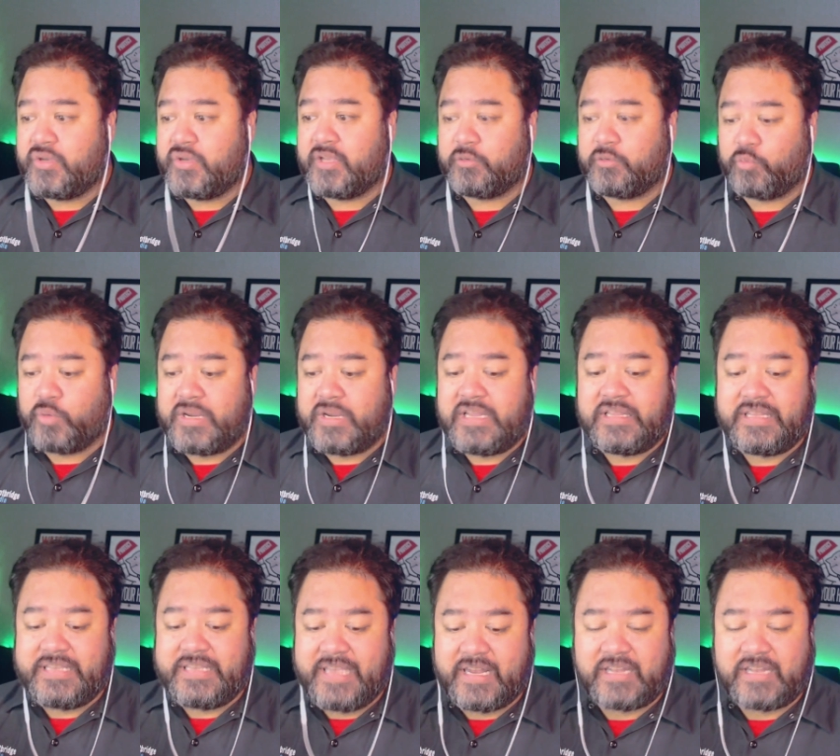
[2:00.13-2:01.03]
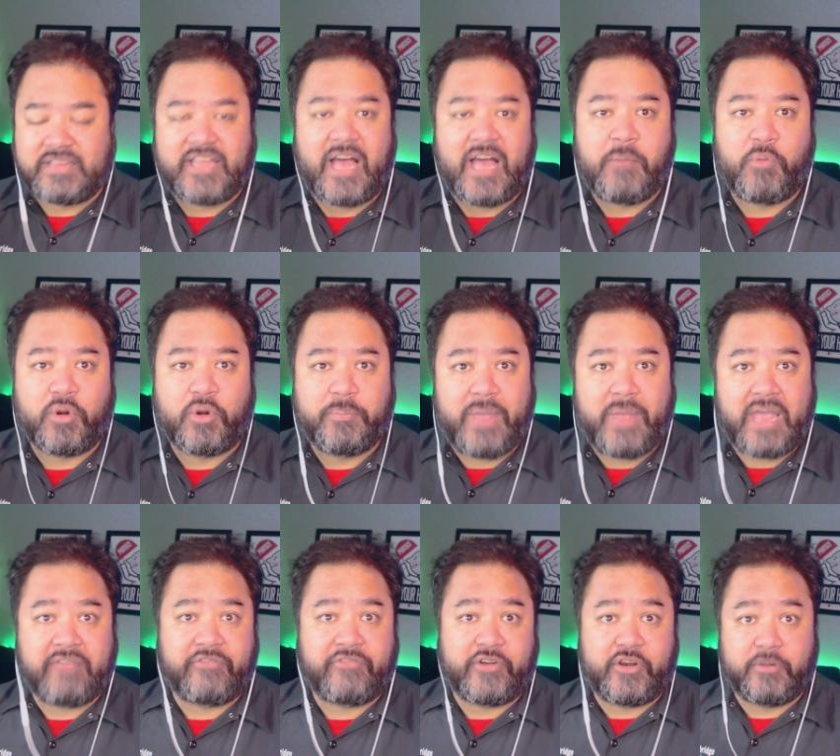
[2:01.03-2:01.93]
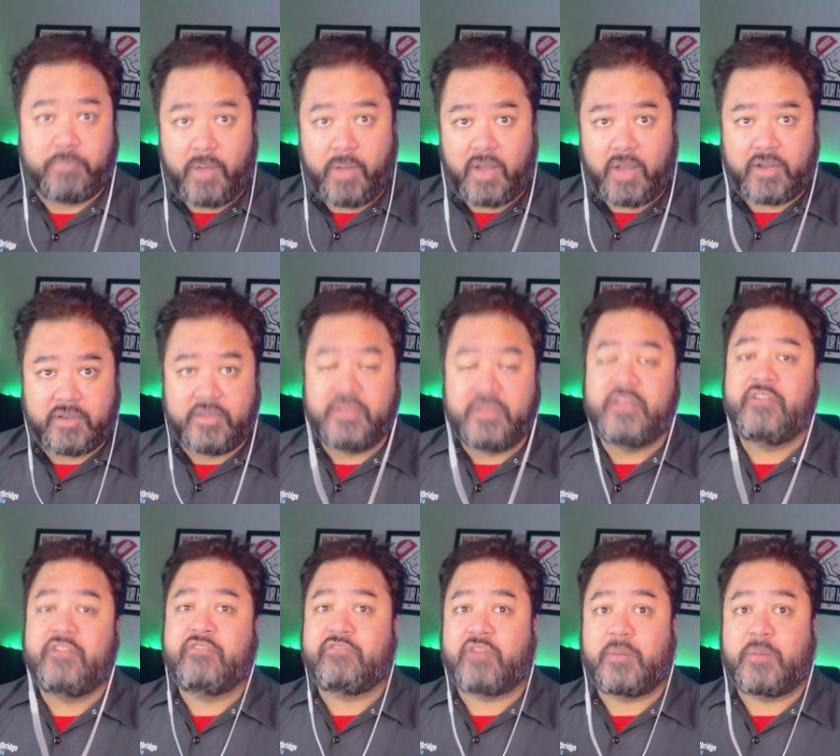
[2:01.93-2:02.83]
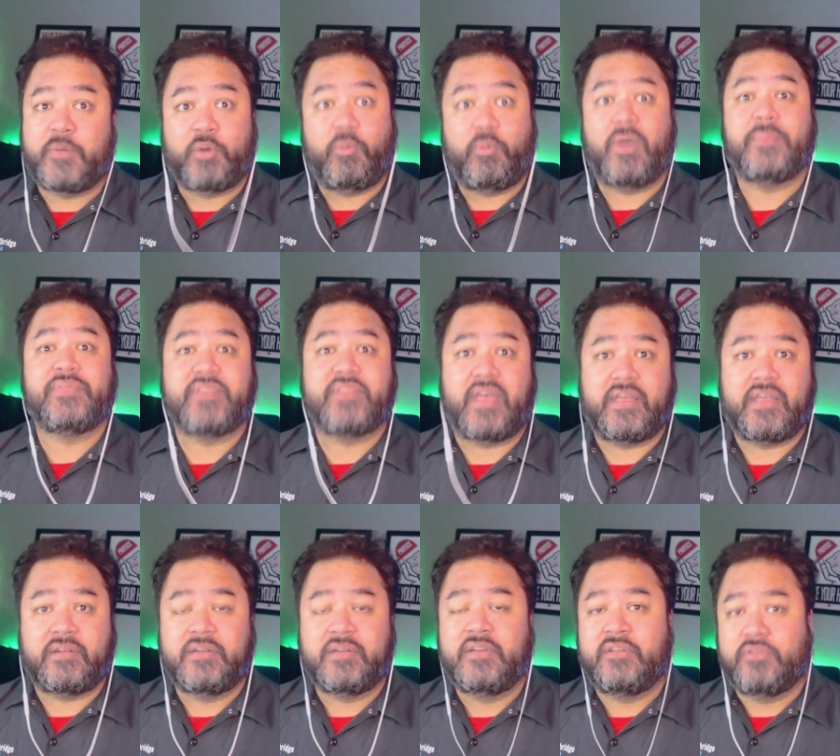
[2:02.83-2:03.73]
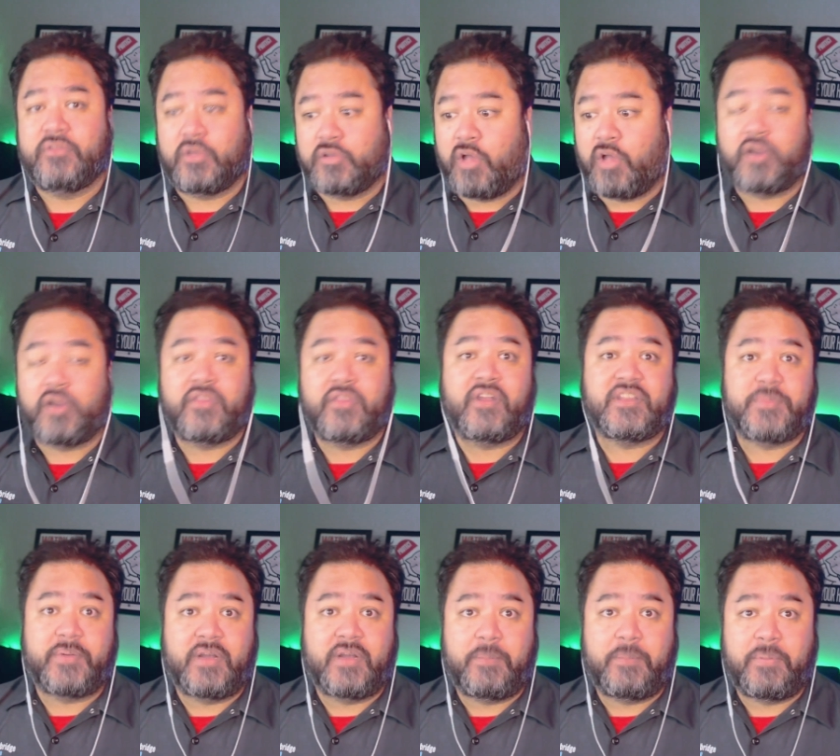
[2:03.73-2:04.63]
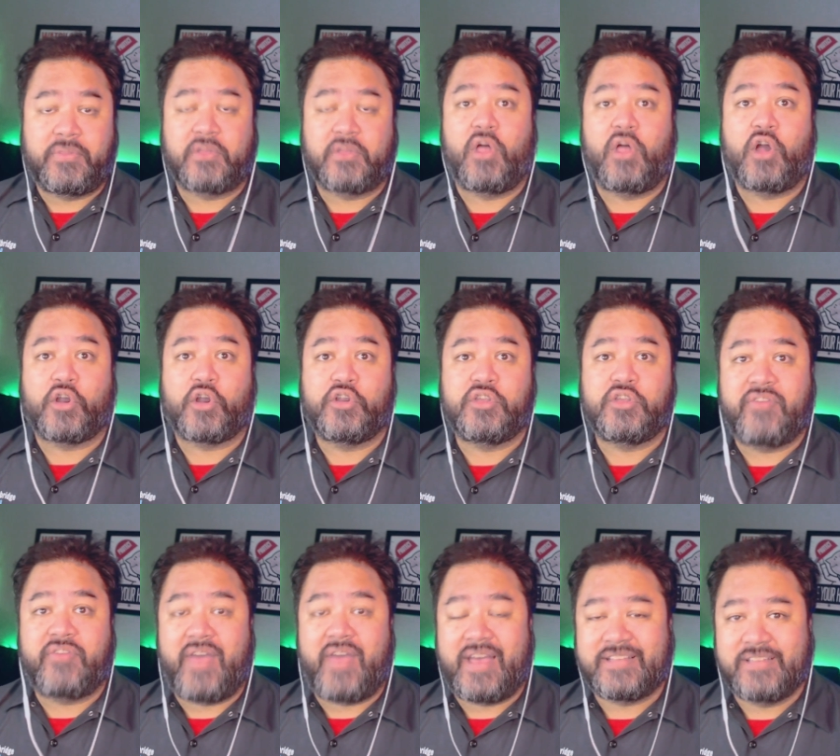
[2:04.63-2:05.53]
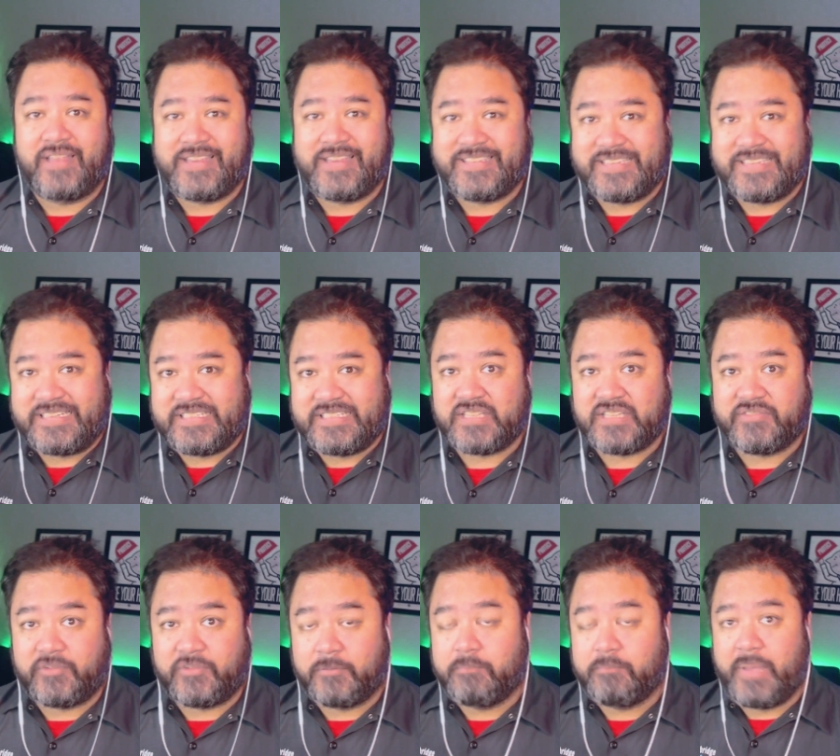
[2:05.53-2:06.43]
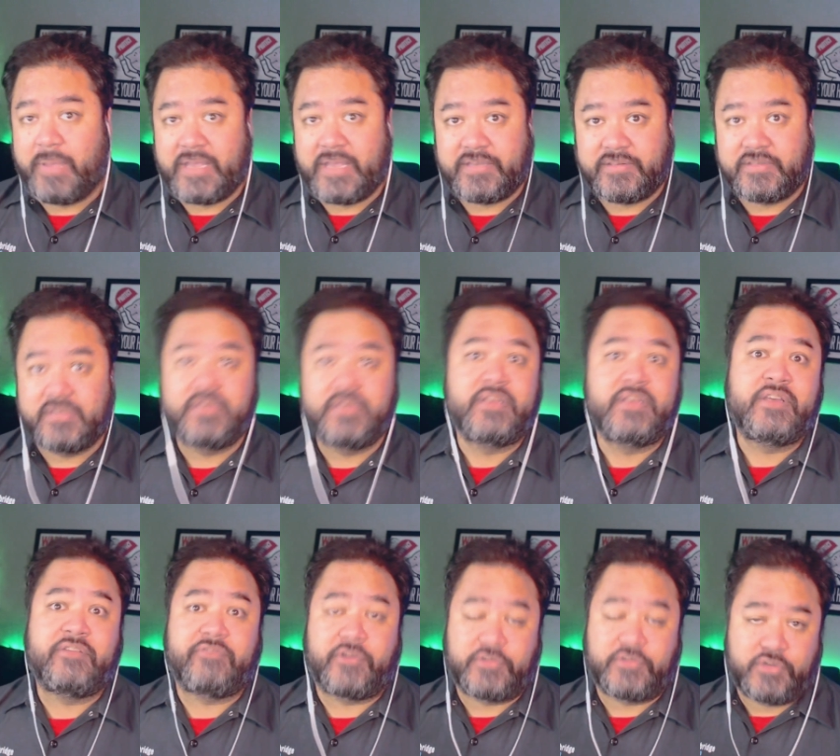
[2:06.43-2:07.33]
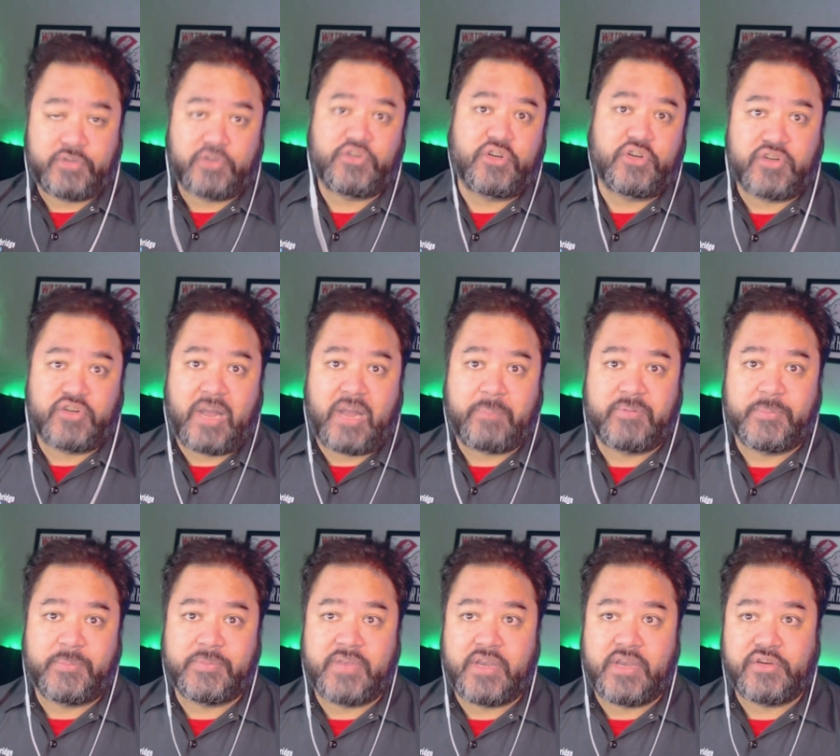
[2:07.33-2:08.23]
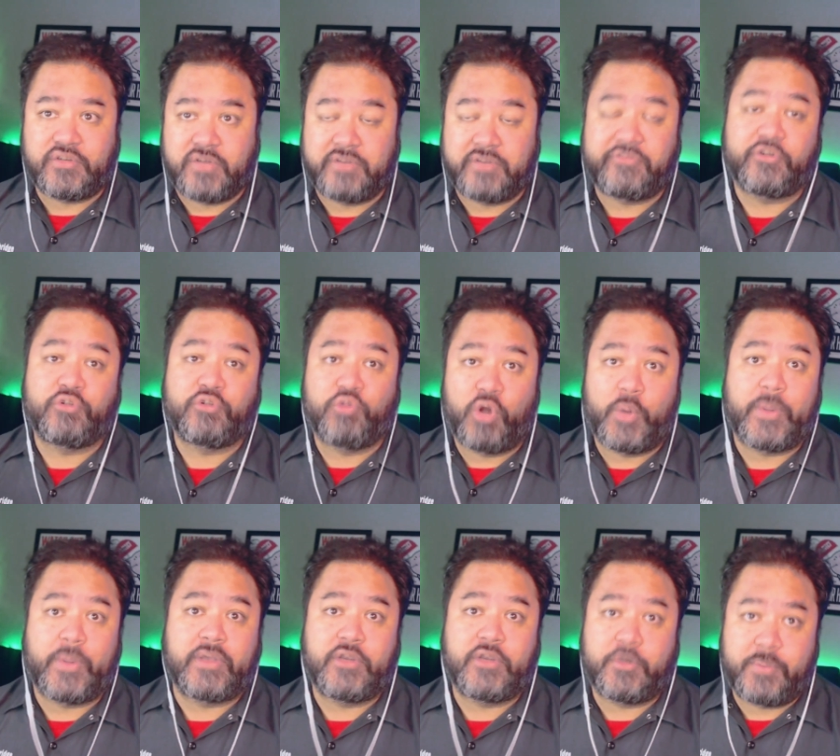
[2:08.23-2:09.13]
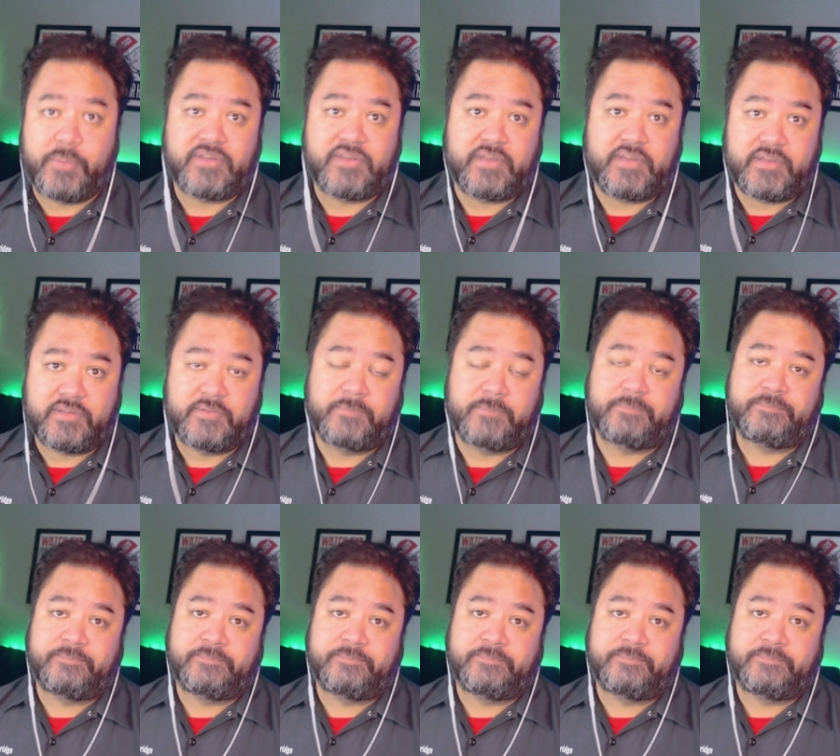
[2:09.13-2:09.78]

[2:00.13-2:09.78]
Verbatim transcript: can really get a lot more bang for your buck from your website the longer that it's been up and the longer you've had a successful base for search engine optimization and for growing your business.